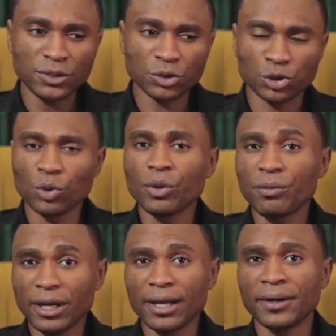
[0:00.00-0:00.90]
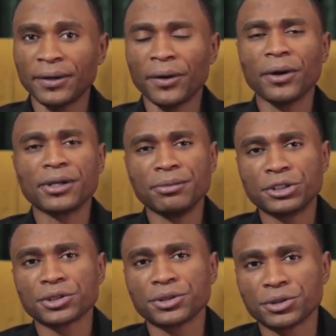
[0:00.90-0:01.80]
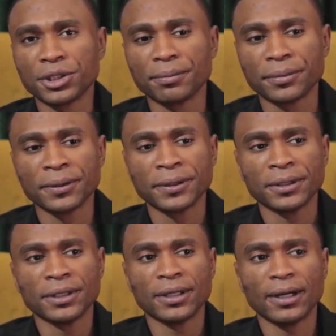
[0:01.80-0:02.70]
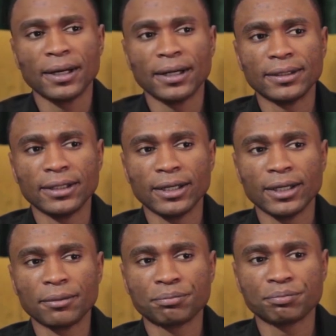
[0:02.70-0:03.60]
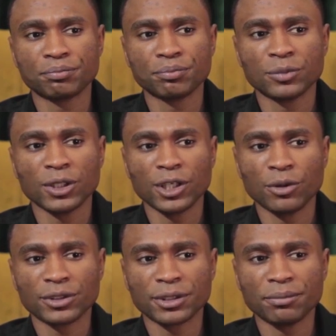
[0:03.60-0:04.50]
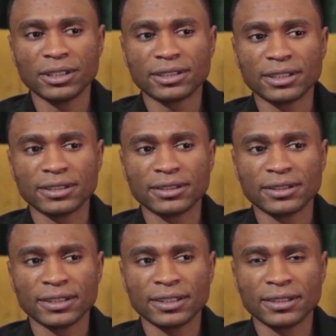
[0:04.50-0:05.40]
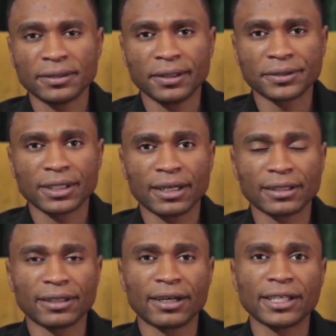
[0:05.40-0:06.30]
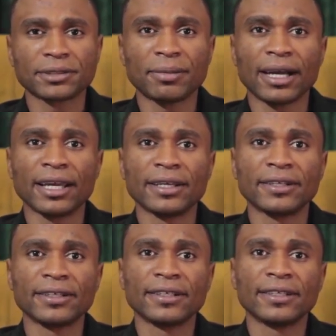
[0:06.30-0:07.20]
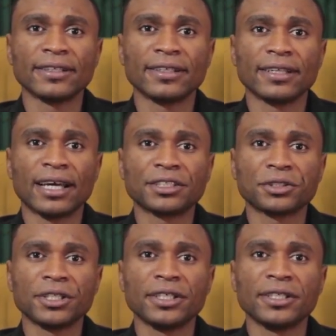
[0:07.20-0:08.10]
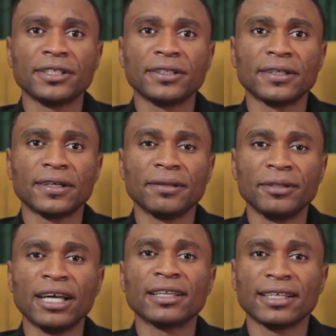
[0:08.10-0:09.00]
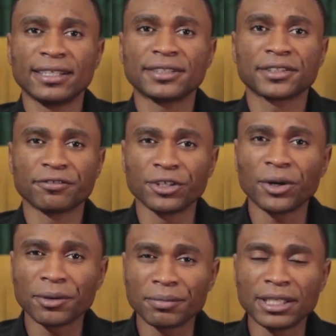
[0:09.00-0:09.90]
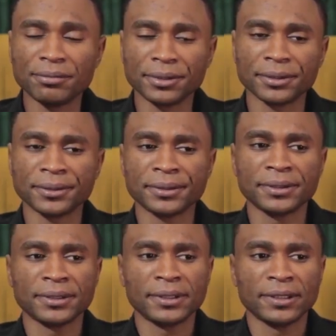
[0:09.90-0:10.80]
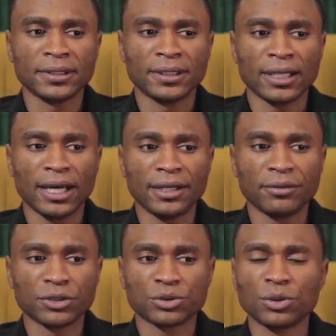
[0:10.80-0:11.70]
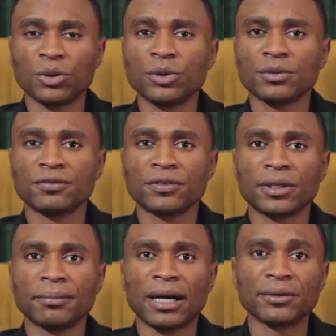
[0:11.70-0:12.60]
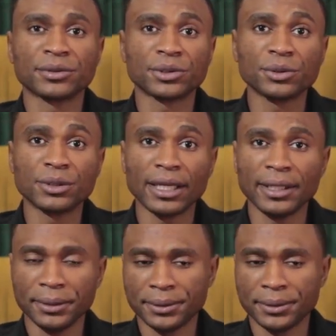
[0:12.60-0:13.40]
So we were on a mission trip, and there was a meeting that was characterized by largely the attendance of young people, and it was to hold for about 2 days.